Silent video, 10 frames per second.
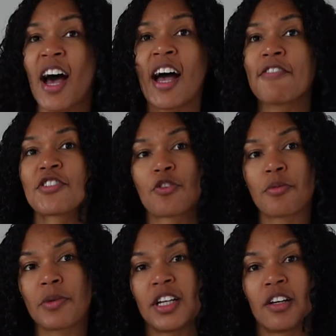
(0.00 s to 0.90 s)
I have
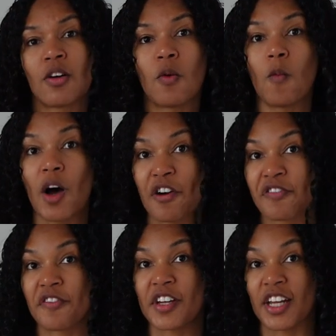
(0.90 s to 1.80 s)
so many
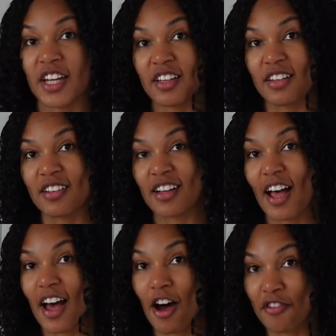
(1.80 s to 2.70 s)
well-fitting
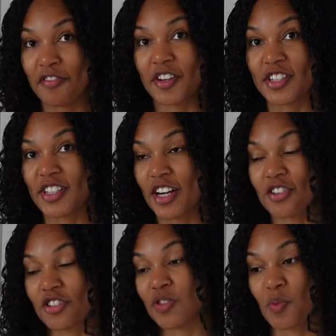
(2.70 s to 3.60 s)
outfits that I
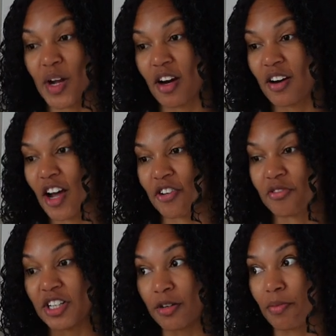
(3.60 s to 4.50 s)
could just wear. I don't
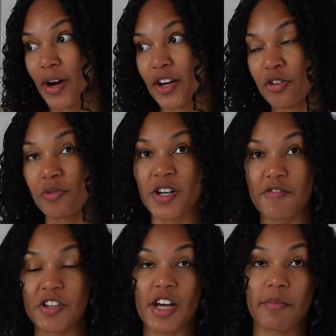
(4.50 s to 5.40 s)
need a brand new one
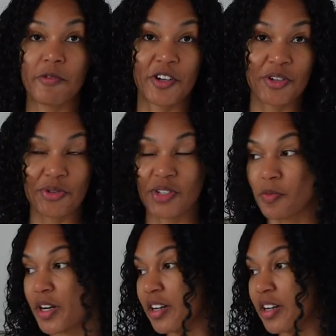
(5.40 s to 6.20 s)
every time I want to go somewhere.